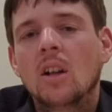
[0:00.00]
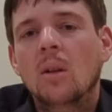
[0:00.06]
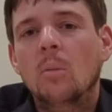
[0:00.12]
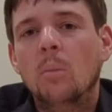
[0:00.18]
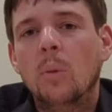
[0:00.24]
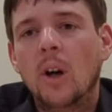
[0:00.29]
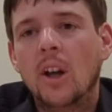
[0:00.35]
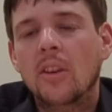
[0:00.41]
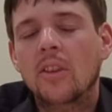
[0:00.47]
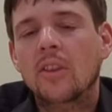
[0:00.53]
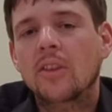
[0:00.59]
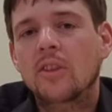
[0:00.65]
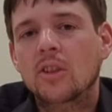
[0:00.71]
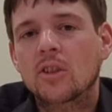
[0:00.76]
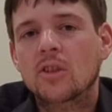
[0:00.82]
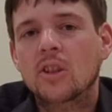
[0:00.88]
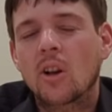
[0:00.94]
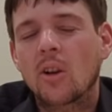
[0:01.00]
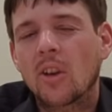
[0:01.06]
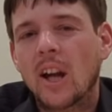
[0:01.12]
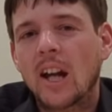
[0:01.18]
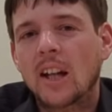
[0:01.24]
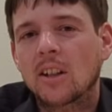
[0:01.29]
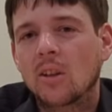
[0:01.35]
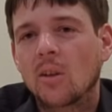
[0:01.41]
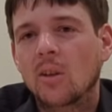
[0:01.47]
But just know
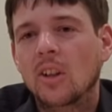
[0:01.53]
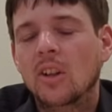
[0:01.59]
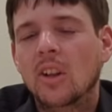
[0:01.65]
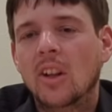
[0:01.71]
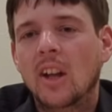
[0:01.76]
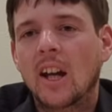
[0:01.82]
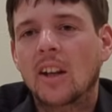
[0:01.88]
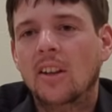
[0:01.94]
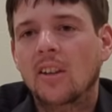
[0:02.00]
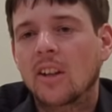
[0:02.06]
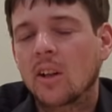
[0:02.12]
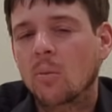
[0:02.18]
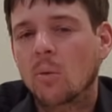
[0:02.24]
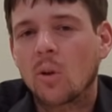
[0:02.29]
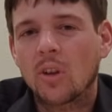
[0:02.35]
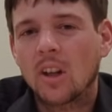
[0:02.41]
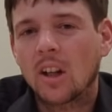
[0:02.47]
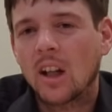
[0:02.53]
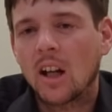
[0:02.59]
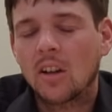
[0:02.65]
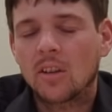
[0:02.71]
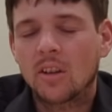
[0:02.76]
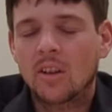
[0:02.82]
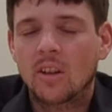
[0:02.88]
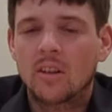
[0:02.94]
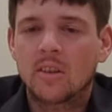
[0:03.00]
that going into that they won't allow
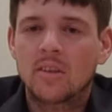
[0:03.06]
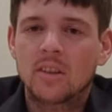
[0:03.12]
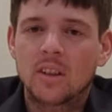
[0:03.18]
you to,